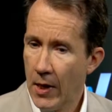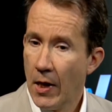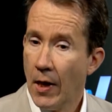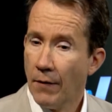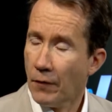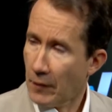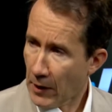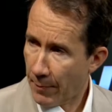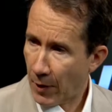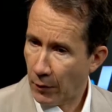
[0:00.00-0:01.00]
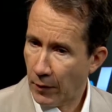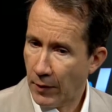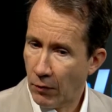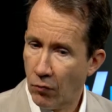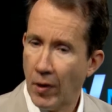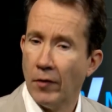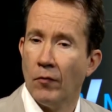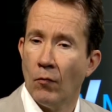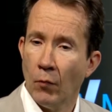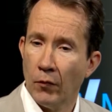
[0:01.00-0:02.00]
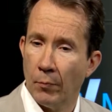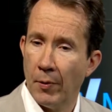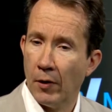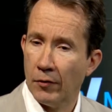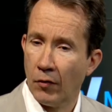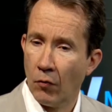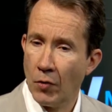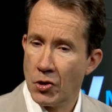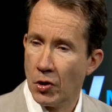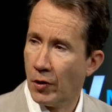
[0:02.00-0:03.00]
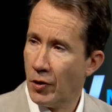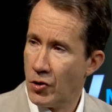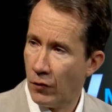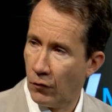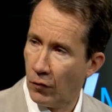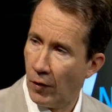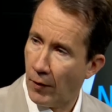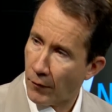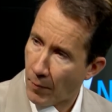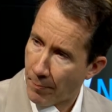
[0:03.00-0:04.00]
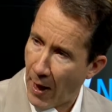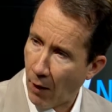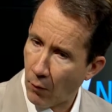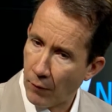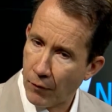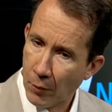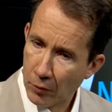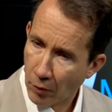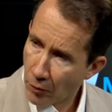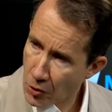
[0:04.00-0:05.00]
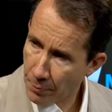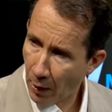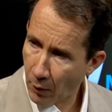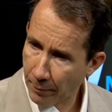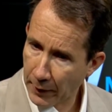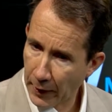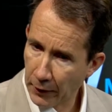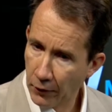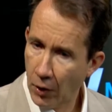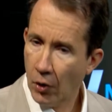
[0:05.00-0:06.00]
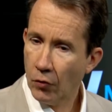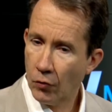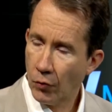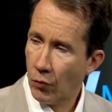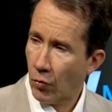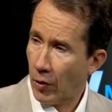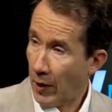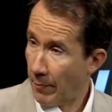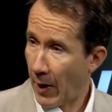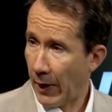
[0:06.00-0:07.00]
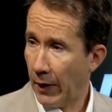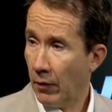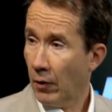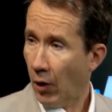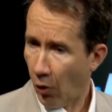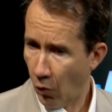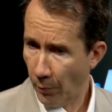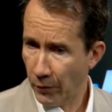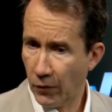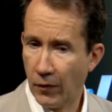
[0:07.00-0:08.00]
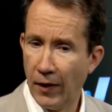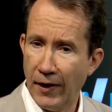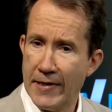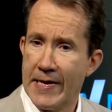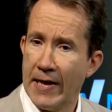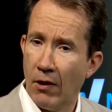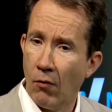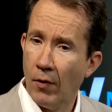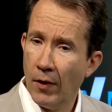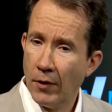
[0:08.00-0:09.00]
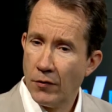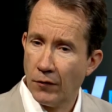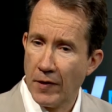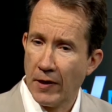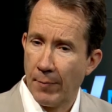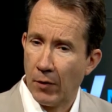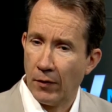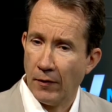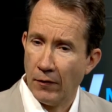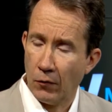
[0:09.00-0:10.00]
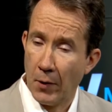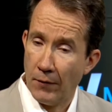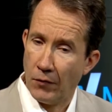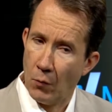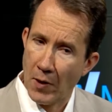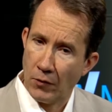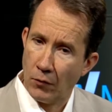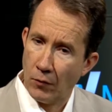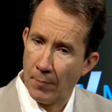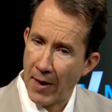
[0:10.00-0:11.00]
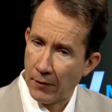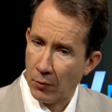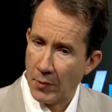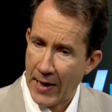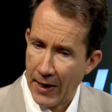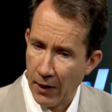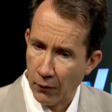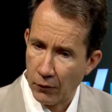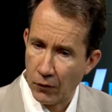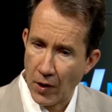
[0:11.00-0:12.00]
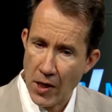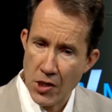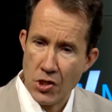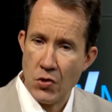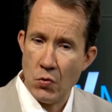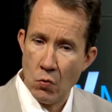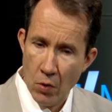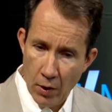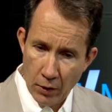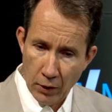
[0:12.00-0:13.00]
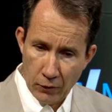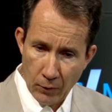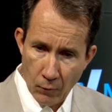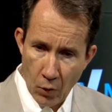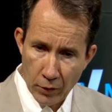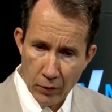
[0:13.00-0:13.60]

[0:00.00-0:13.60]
If you think about it, the grid was built originally just to deliver power from a large power plant to your and my homes. And now just think about it this way. If you went to the bathroom in your house and you got some water